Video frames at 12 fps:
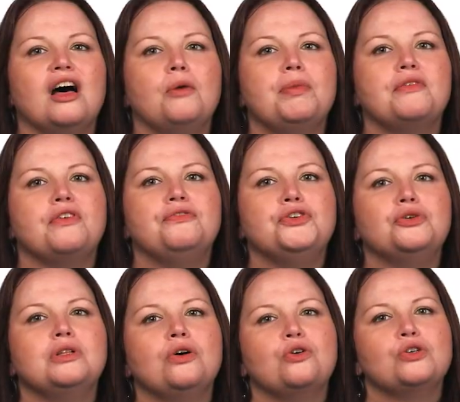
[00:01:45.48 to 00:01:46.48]
help of a few
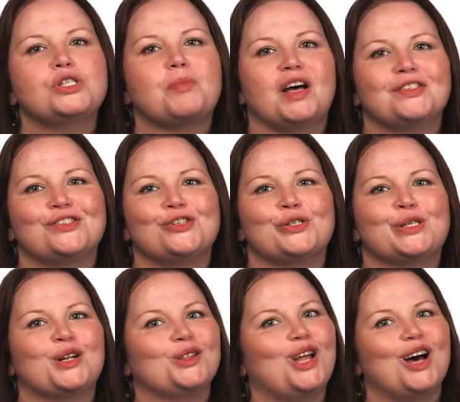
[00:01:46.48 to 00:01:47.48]
local sponsors
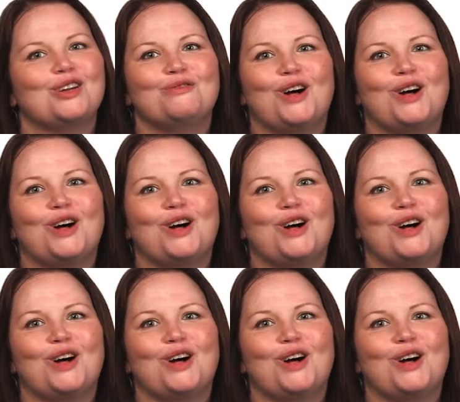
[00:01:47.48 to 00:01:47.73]
and a lot of